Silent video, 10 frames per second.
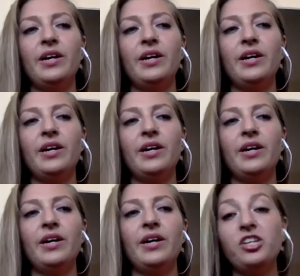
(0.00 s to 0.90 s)

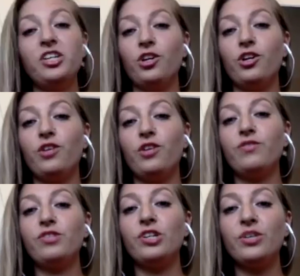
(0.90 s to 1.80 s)
Consciously, it could have started when
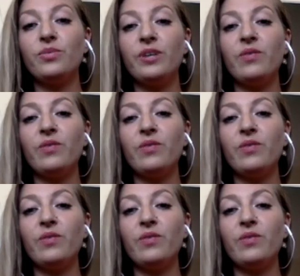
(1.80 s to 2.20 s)
I was little.